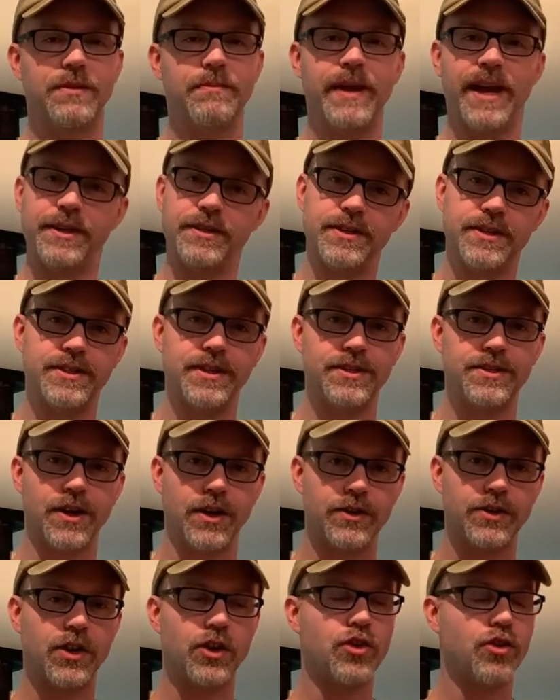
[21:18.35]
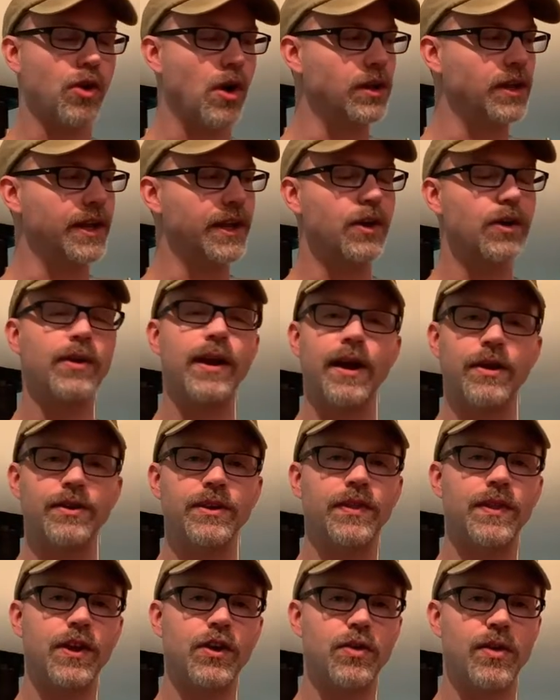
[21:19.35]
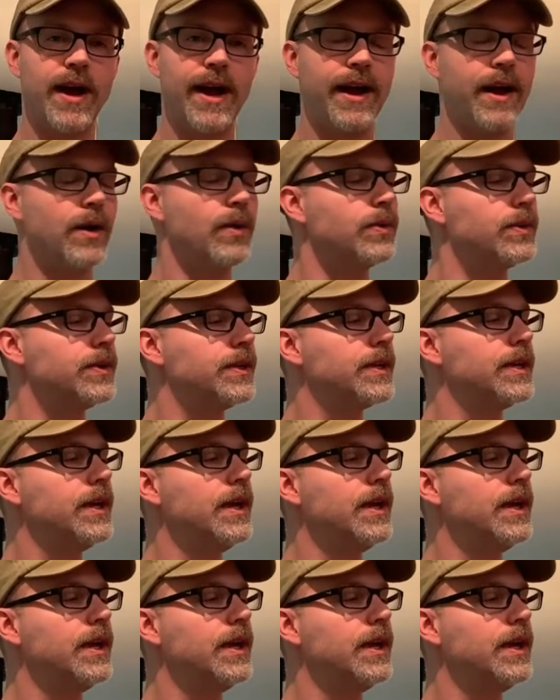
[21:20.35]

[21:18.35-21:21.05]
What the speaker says: mantises aren't crawling around on the ground